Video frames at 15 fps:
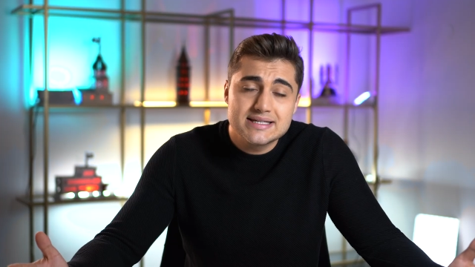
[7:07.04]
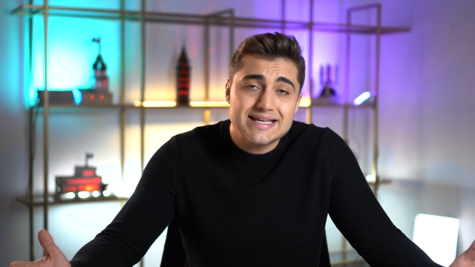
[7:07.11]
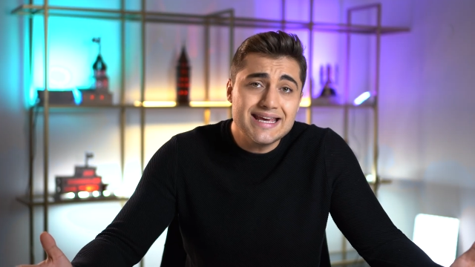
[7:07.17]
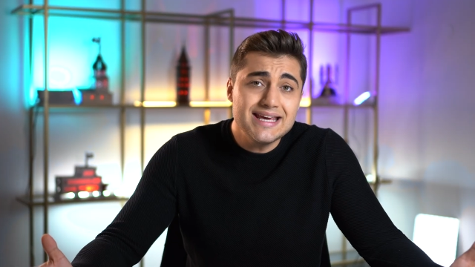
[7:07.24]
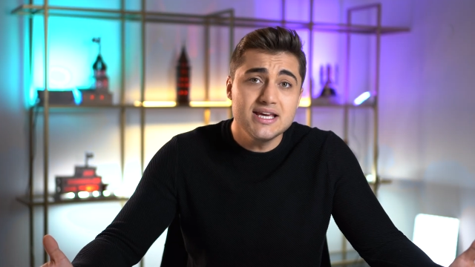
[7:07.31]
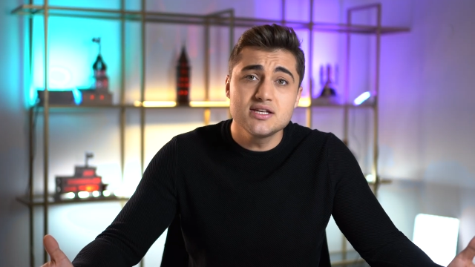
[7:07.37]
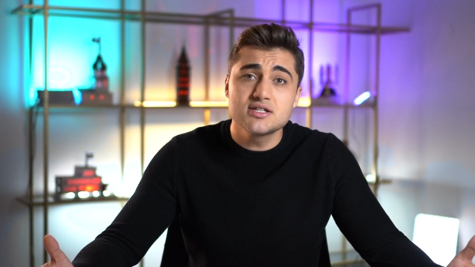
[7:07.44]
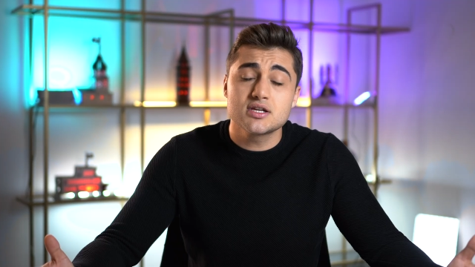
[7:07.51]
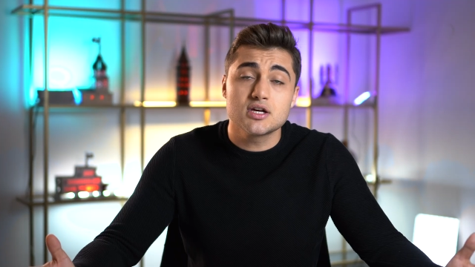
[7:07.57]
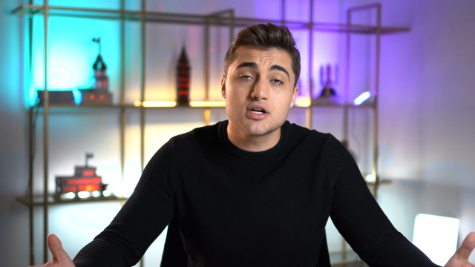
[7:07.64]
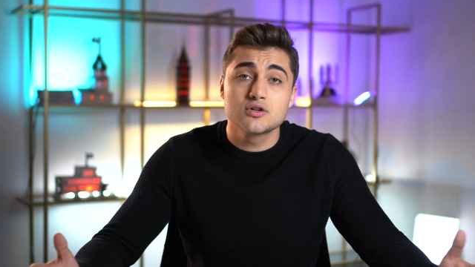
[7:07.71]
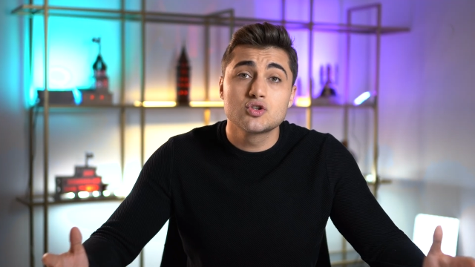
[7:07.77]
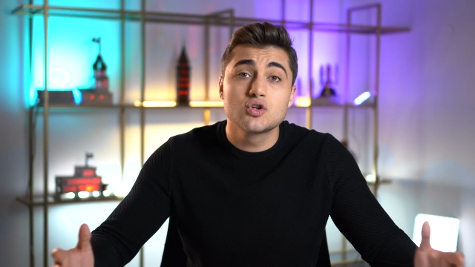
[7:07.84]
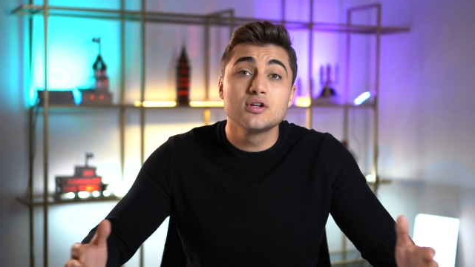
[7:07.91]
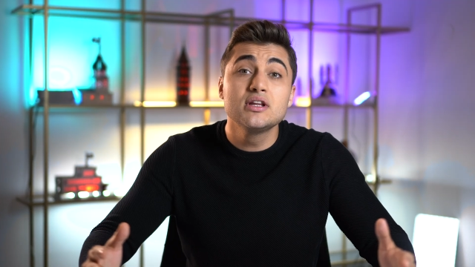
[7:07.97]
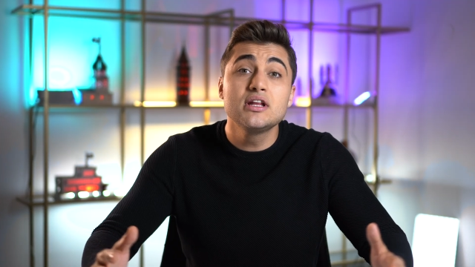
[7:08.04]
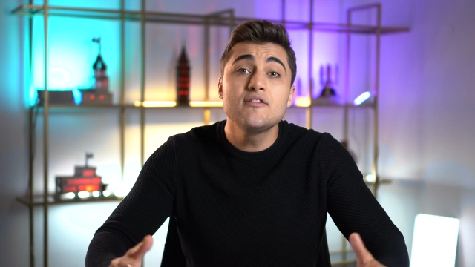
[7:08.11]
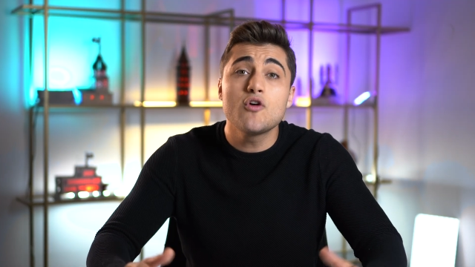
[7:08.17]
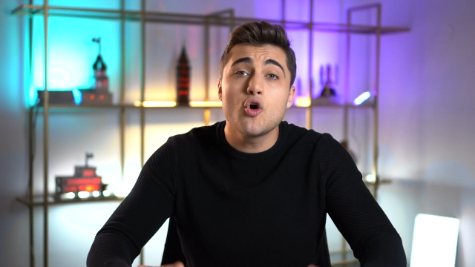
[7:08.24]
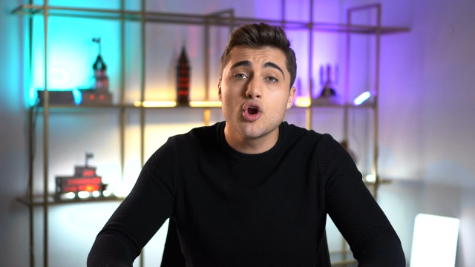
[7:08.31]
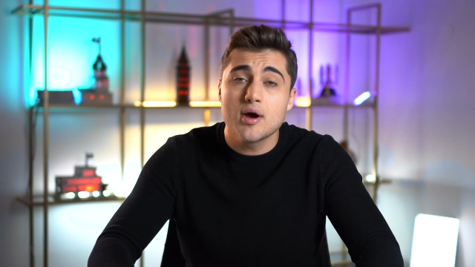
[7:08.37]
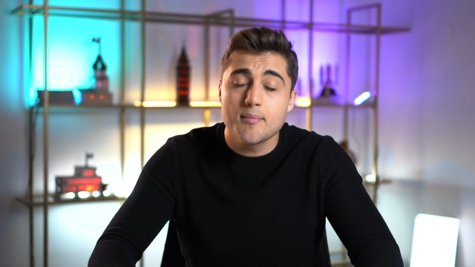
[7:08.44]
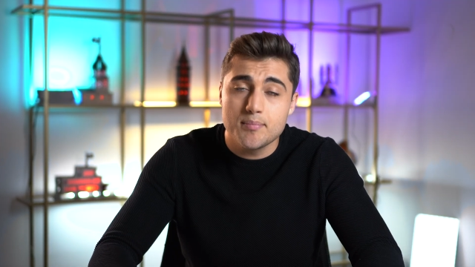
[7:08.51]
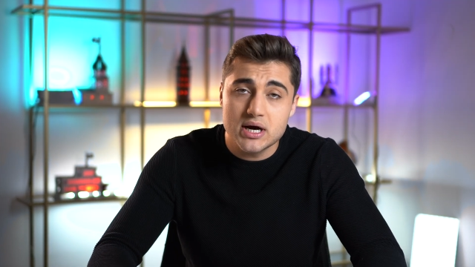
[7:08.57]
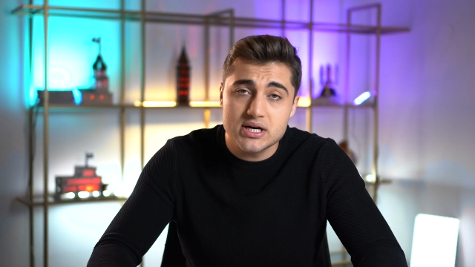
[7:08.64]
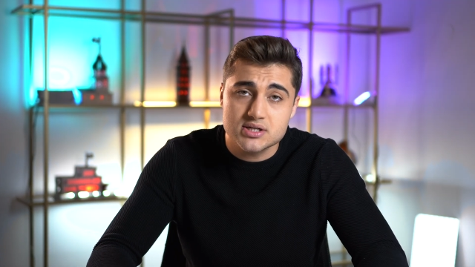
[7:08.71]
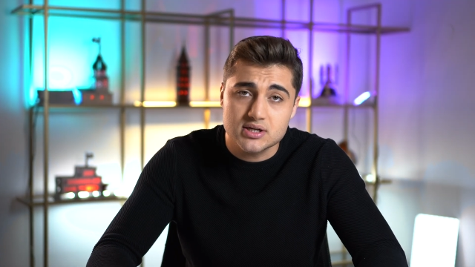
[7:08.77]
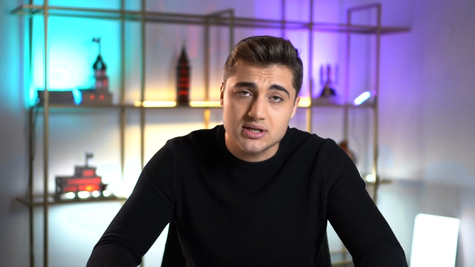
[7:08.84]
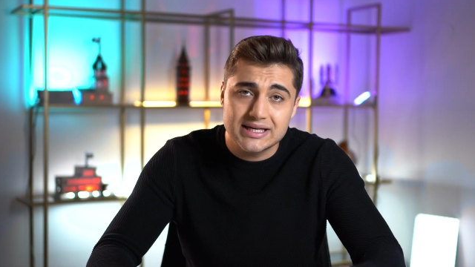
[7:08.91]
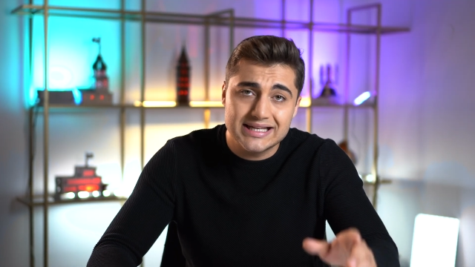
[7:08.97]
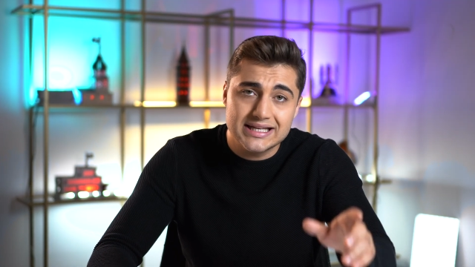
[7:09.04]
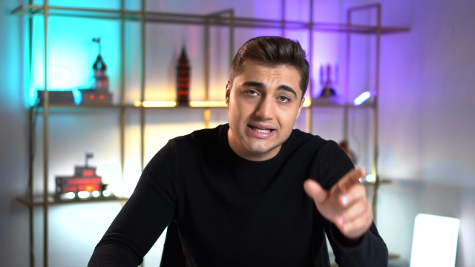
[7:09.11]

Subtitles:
is easier to live on a budget in